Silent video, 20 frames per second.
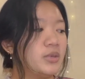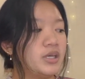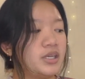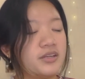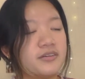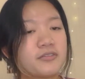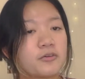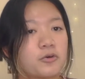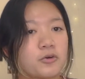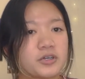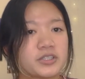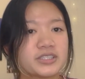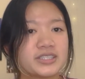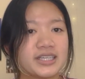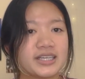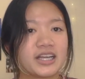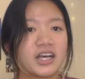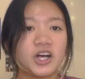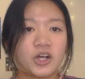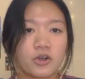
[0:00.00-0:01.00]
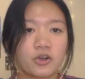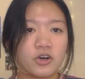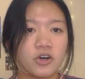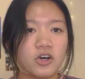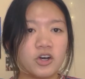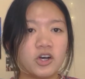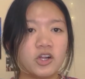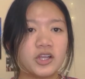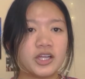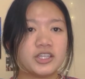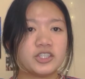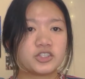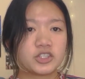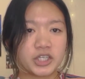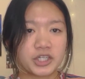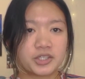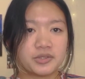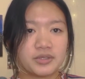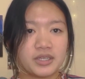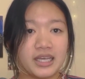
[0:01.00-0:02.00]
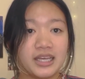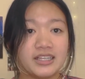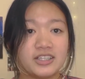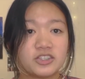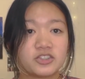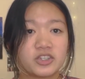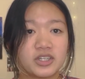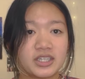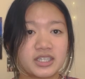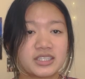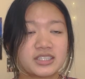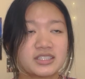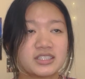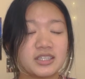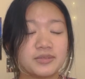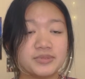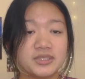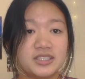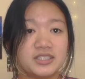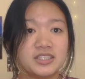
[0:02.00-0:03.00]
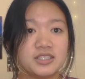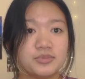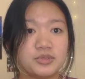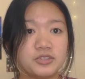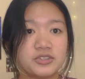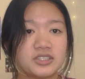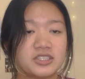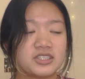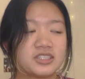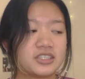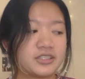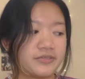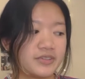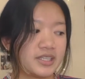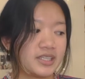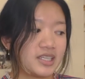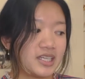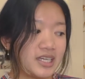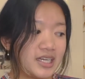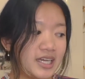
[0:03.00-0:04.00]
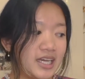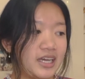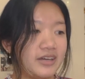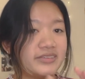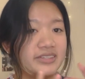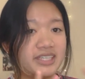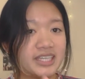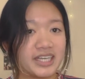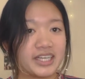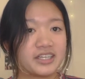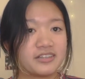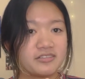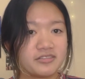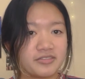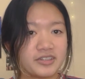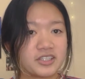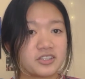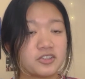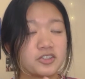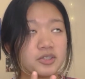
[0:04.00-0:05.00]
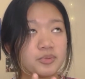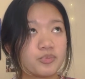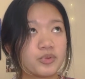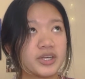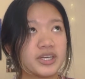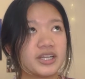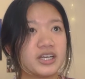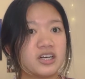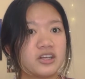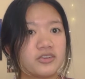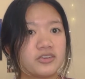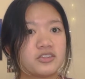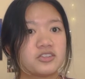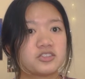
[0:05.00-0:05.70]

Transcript: And of course like alcohol and drug and drug substance abuses, stuff like that have a negative effect on your brain health.